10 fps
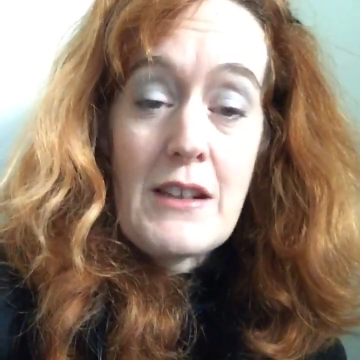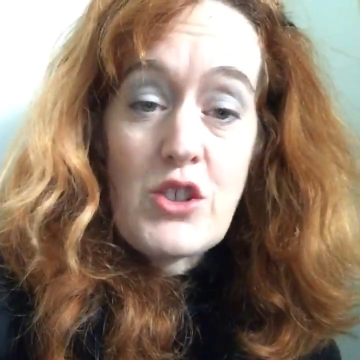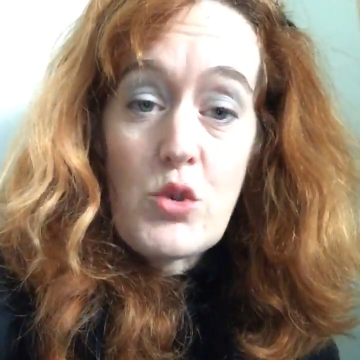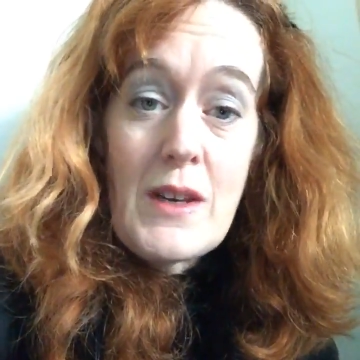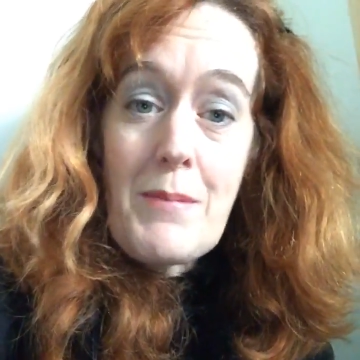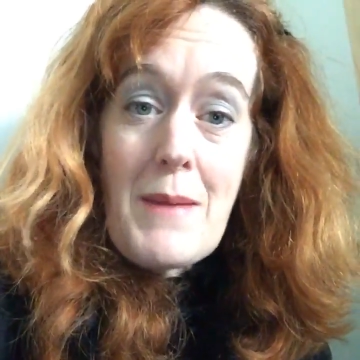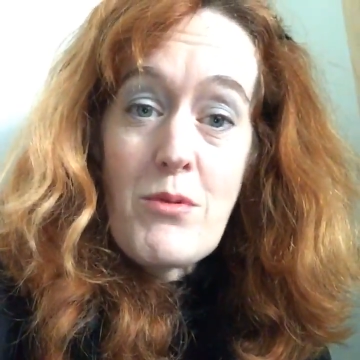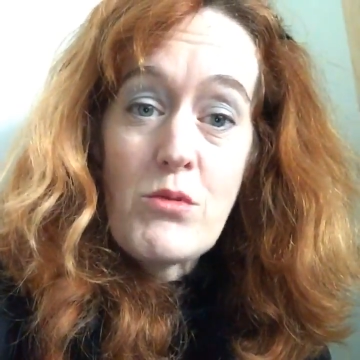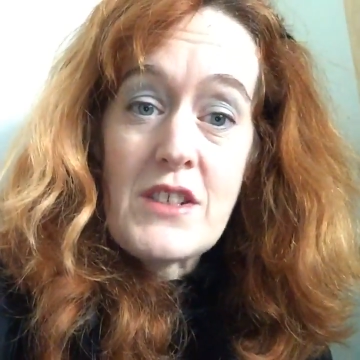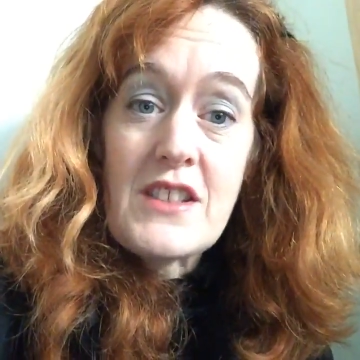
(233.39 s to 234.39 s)
Surely people
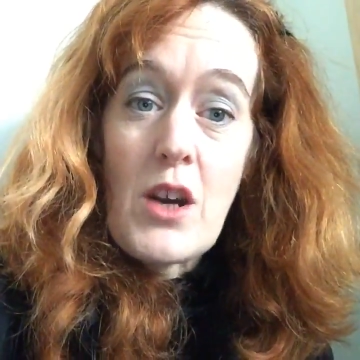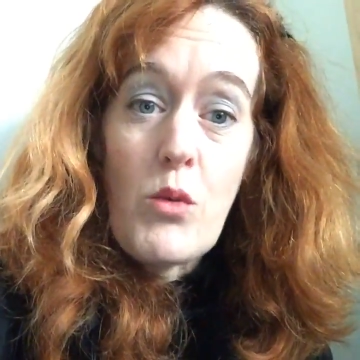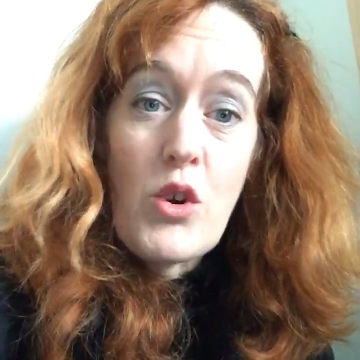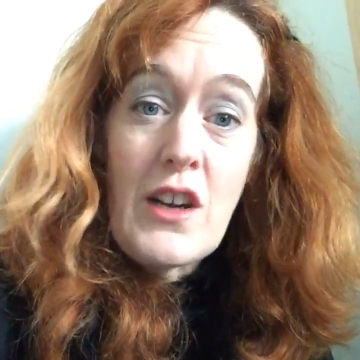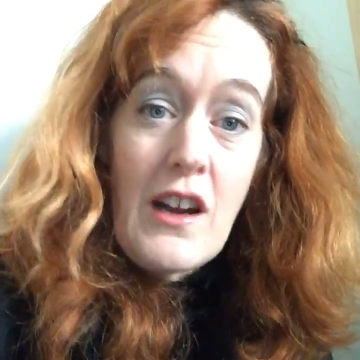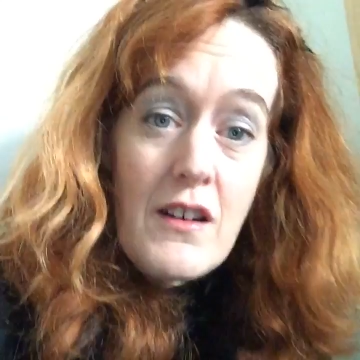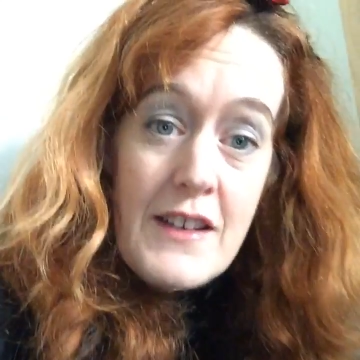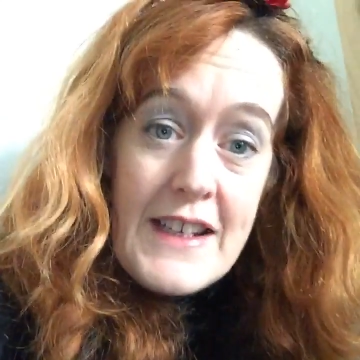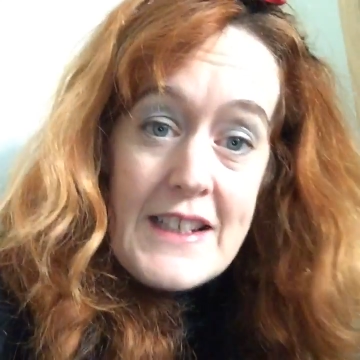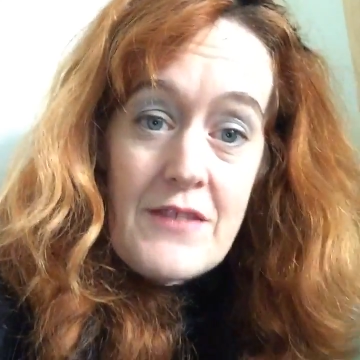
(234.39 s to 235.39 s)
will just go
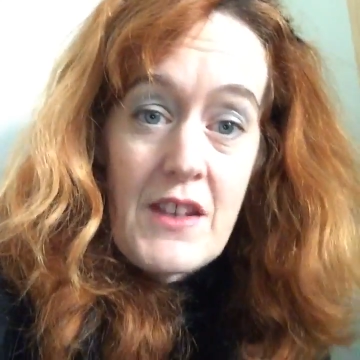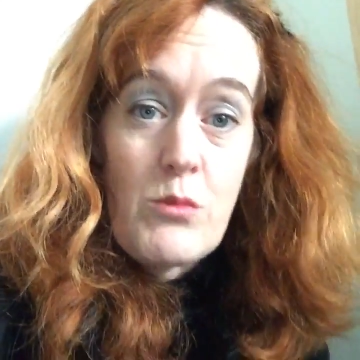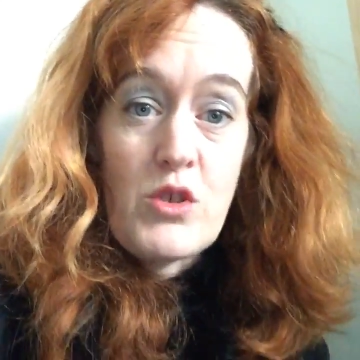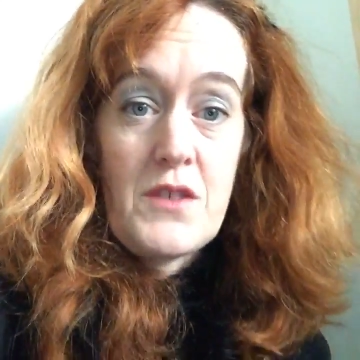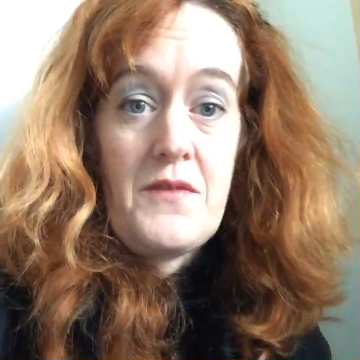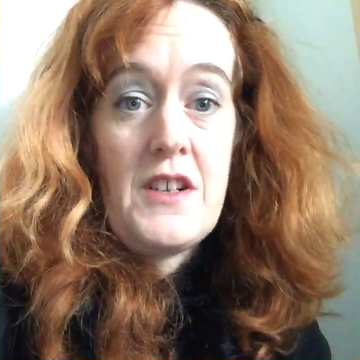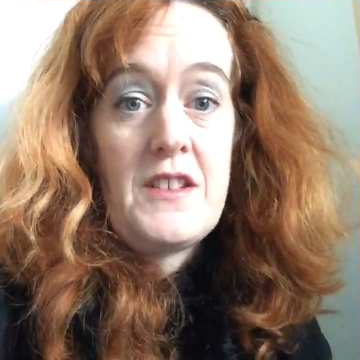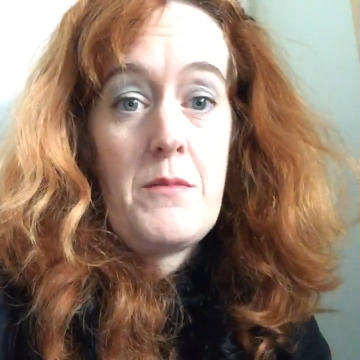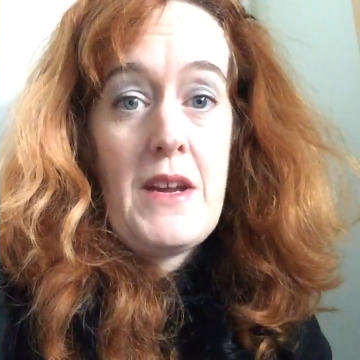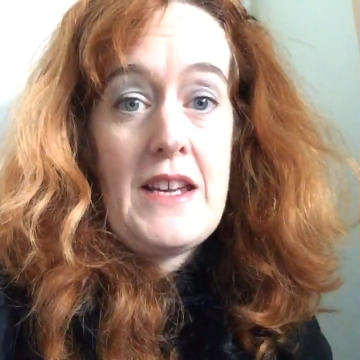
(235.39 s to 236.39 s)
online if they want to find
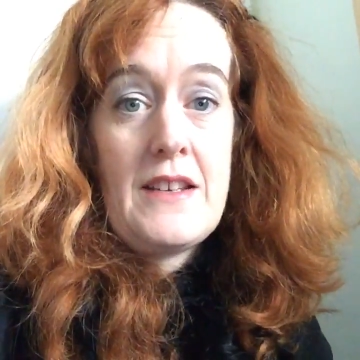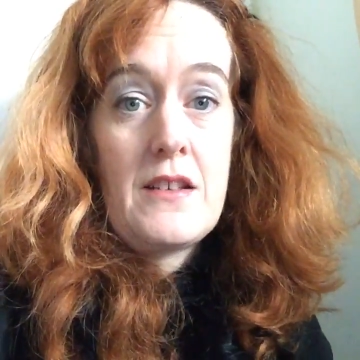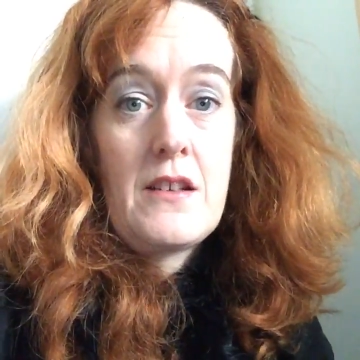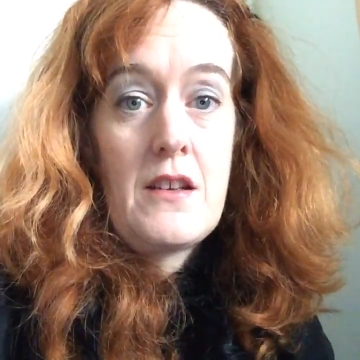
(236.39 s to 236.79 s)
a mate.